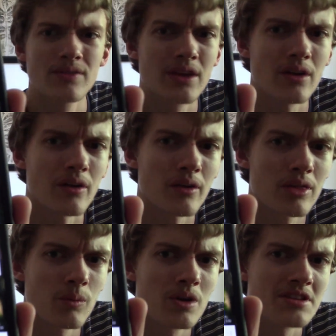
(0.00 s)
the
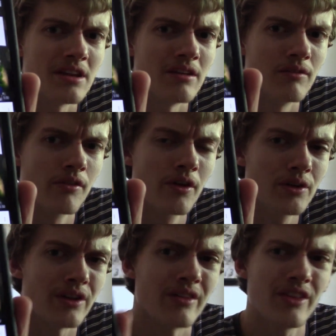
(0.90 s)
Earth was
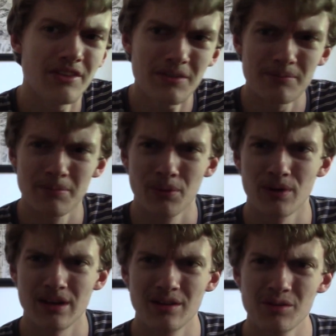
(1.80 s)
inverted? That's a
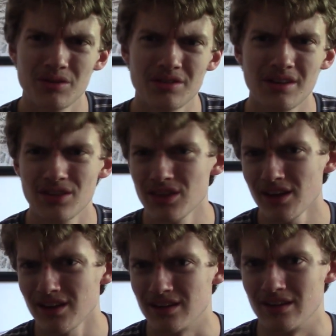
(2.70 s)
pretty interesting
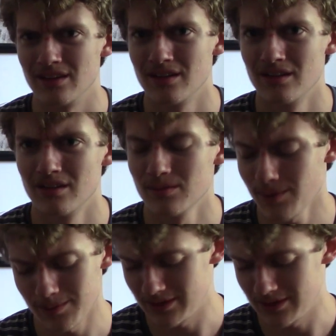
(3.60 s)
thing. Probably